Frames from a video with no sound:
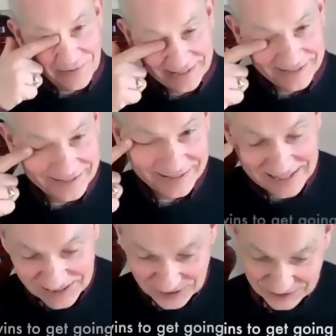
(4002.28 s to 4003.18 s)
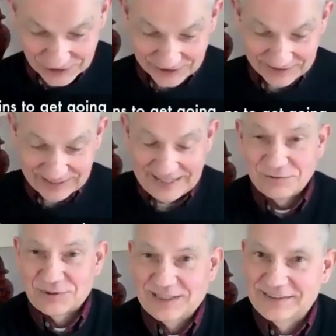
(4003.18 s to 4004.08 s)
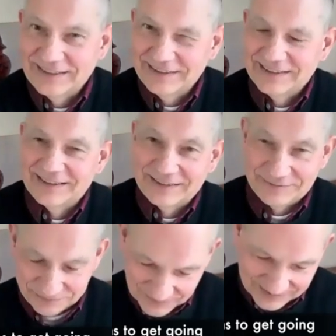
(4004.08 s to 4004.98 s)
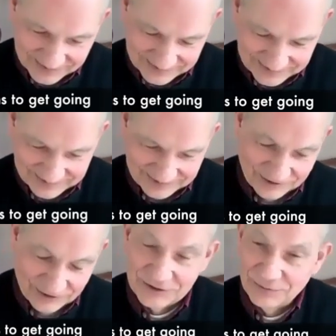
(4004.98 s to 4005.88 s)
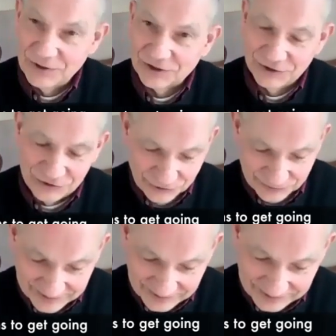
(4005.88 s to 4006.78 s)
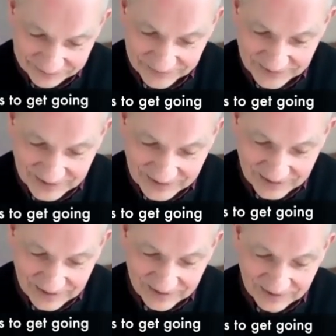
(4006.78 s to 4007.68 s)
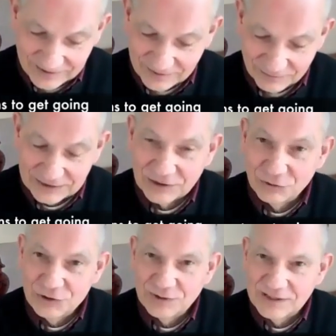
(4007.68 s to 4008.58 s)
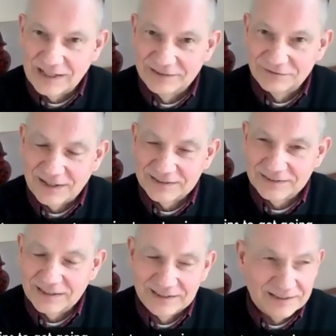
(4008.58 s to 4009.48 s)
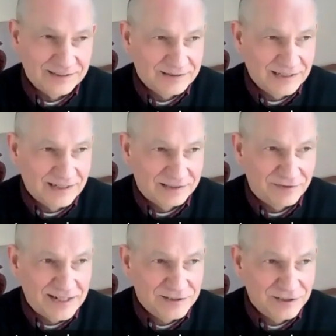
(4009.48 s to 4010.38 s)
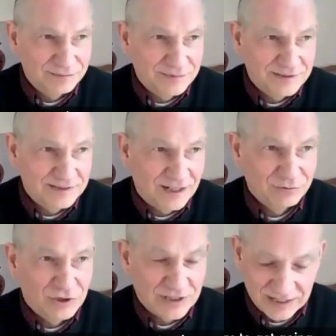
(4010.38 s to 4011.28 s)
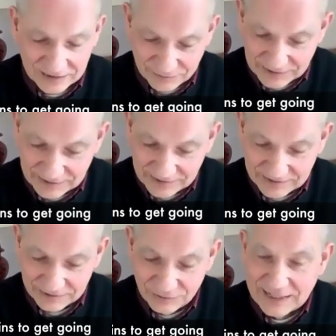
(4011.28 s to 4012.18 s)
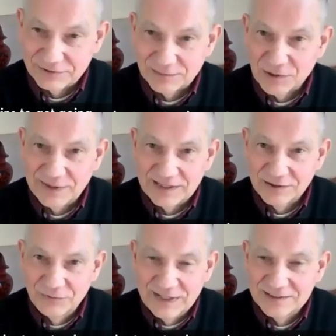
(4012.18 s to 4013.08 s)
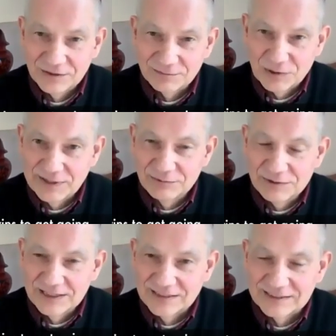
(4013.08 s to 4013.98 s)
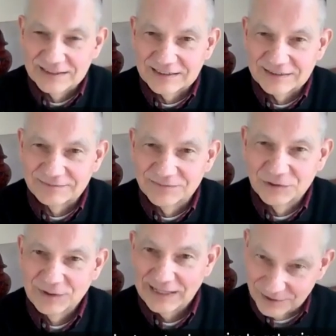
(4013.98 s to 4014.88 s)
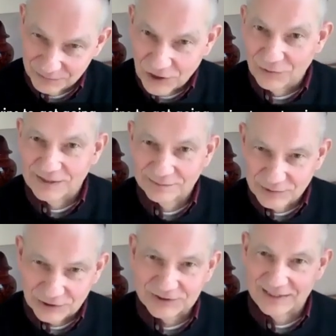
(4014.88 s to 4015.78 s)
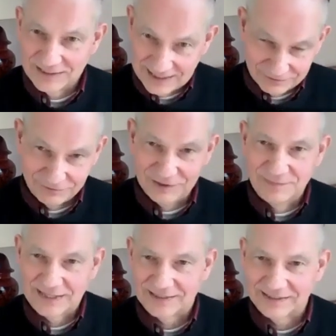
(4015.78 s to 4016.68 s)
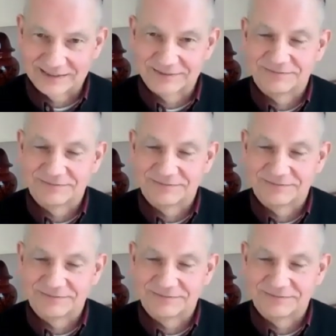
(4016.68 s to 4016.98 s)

When listeners got interested in the work you do, what could you advise them how to start, to have some quick wins, some quick results, to get them going, because then you have a feedback.